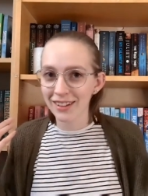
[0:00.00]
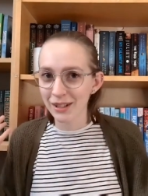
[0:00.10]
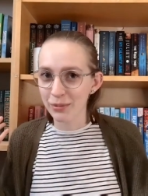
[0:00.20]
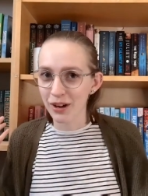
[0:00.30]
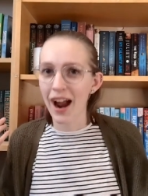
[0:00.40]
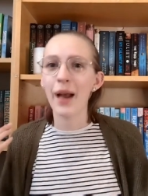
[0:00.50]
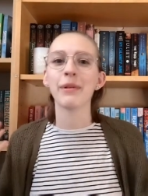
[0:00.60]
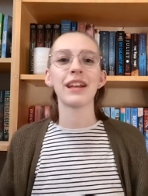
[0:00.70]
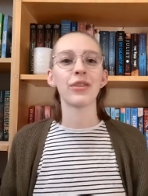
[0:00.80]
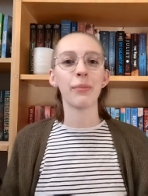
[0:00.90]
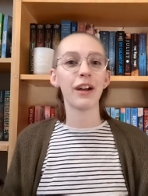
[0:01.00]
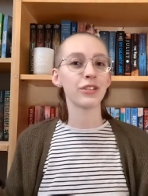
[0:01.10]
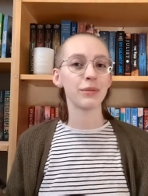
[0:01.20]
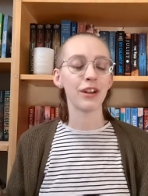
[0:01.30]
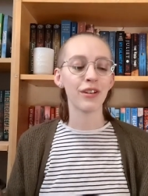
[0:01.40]
subscribe and hit the bell
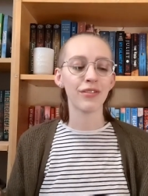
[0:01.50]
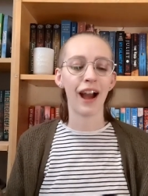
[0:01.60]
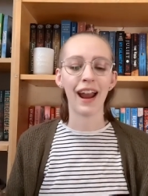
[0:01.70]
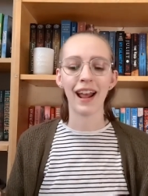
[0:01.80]
to be notified